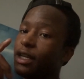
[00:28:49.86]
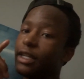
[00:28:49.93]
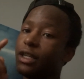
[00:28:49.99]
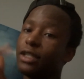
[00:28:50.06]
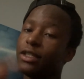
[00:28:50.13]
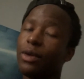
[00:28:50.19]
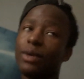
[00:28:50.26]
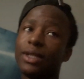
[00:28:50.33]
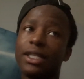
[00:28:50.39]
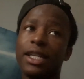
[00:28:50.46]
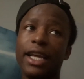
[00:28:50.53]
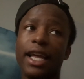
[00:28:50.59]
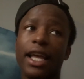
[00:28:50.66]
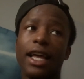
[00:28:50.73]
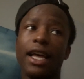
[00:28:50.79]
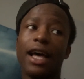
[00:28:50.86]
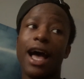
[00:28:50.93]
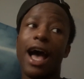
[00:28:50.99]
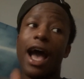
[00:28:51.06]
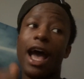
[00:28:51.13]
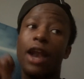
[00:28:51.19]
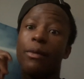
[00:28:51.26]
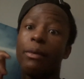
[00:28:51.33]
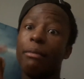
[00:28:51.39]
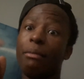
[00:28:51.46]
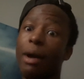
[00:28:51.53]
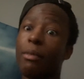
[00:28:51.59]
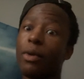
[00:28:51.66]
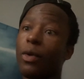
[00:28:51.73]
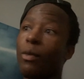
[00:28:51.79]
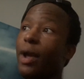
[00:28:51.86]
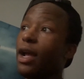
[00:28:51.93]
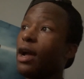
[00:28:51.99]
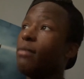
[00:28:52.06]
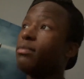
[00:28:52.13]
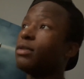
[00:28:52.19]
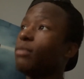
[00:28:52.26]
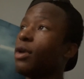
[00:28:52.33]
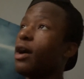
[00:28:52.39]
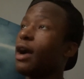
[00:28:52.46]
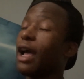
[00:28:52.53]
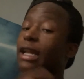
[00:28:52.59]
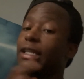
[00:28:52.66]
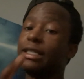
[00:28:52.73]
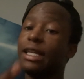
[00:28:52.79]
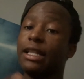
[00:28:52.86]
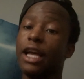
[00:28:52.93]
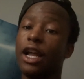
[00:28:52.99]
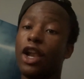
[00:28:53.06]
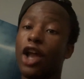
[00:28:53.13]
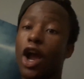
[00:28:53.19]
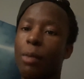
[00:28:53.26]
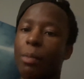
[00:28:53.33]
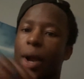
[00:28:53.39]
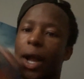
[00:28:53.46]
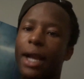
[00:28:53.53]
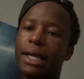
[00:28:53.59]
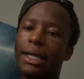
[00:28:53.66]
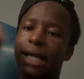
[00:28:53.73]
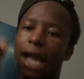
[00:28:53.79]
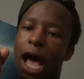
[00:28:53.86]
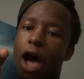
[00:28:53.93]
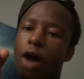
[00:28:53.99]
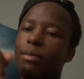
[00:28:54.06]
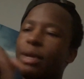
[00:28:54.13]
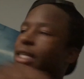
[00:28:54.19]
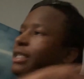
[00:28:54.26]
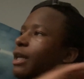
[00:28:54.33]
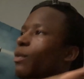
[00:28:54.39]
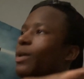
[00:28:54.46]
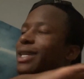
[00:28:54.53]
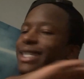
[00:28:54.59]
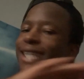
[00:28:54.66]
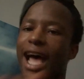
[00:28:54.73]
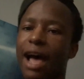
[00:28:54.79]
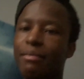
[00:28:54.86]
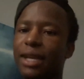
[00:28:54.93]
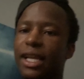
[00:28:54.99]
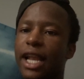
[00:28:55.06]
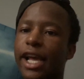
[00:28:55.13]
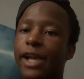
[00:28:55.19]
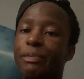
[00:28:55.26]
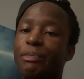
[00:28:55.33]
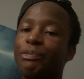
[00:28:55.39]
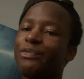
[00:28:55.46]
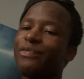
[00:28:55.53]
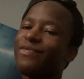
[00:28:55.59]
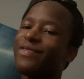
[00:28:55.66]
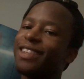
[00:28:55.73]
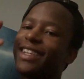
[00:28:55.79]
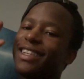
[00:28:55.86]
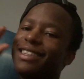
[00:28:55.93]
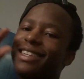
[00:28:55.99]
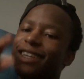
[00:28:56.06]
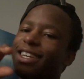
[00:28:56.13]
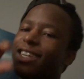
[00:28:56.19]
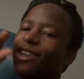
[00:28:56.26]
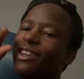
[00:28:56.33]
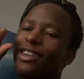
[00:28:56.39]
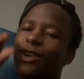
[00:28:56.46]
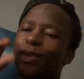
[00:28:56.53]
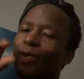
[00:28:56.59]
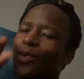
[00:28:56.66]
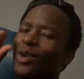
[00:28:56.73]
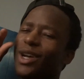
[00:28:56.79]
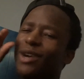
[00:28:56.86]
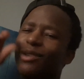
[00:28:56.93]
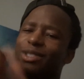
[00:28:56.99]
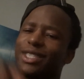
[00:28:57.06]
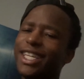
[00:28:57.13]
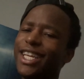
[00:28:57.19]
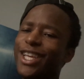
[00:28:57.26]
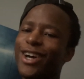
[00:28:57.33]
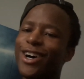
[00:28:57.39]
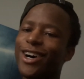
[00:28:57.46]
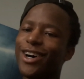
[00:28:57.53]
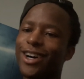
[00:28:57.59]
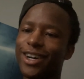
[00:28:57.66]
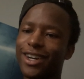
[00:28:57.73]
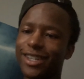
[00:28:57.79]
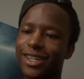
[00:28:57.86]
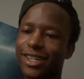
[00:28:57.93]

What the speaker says: So it's lit. I got to remember to wake up tomorrow. I got to set that alarm now because I would not be late. We gonna see y'all.